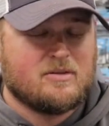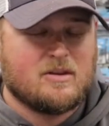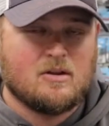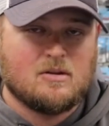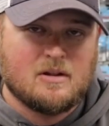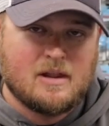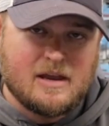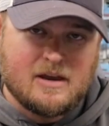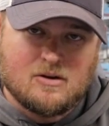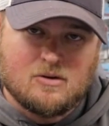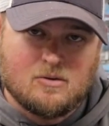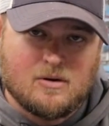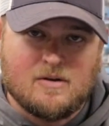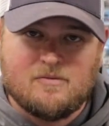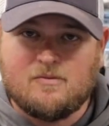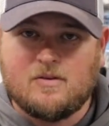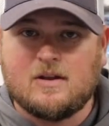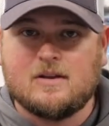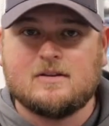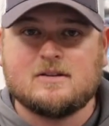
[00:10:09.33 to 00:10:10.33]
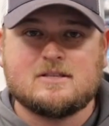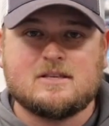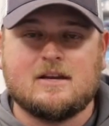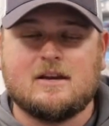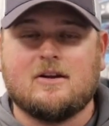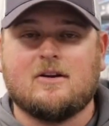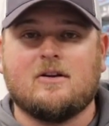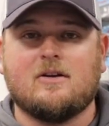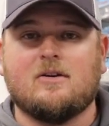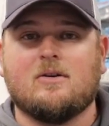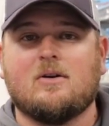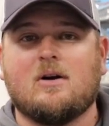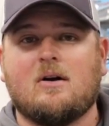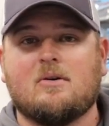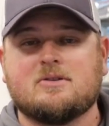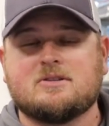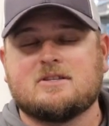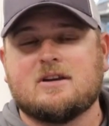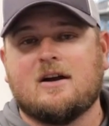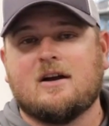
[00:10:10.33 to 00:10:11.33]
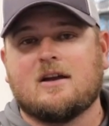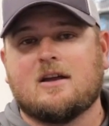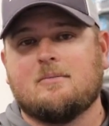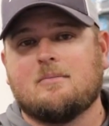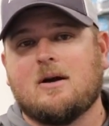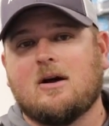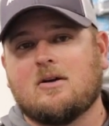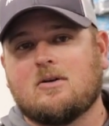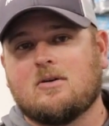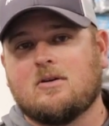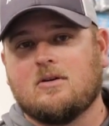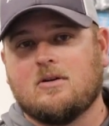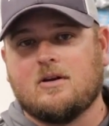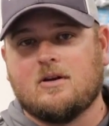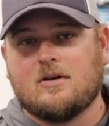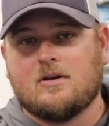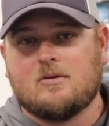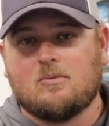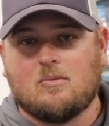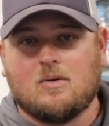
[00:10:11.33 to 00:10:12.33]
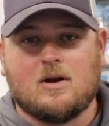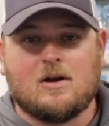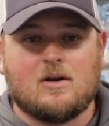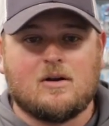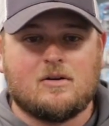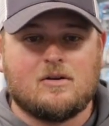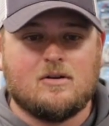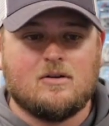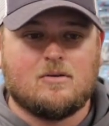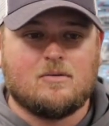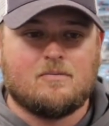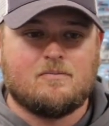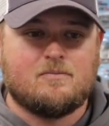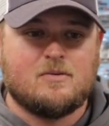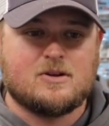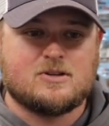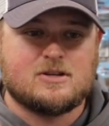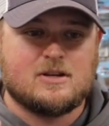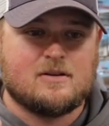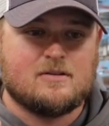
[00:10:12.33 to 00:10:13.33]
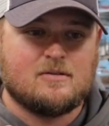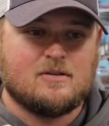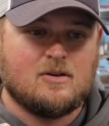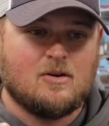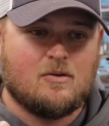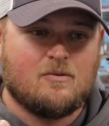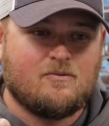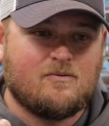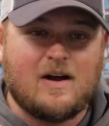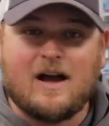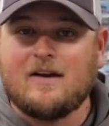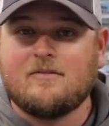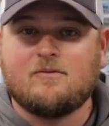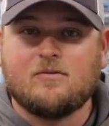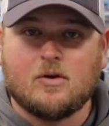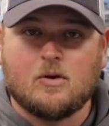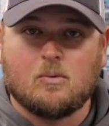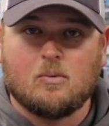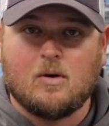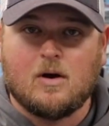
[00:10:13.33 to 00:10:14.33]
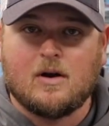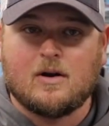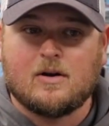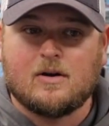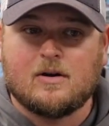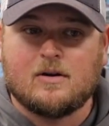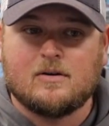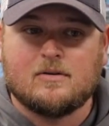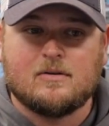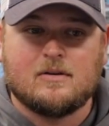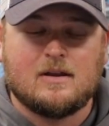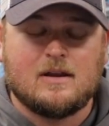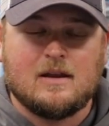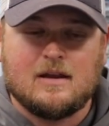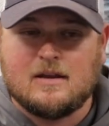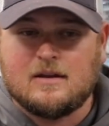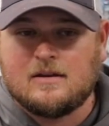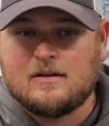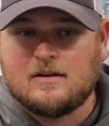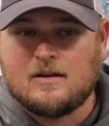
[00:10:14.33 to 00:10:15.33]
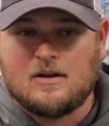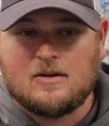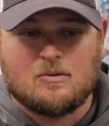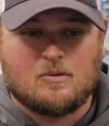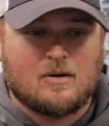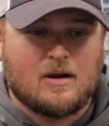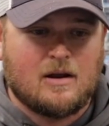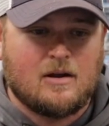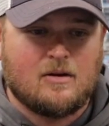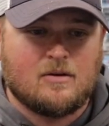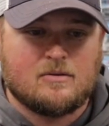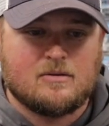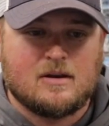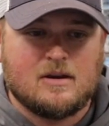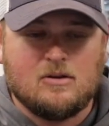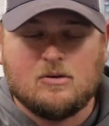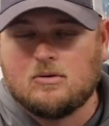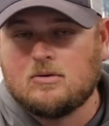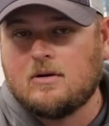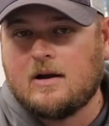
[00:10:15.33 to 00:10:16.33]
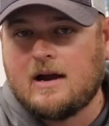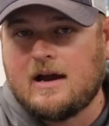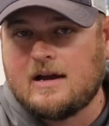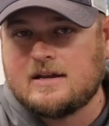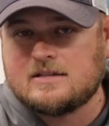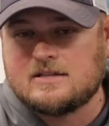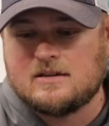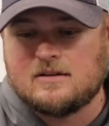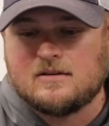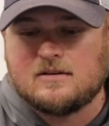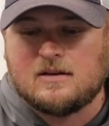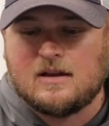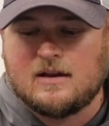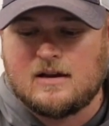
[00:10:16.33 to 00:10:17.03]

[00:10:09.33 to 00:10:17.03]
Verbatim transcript: the Lake Griffin scenario I was talking about earlier, where you're fishing, you know, five foot of water in and around eelgrass and,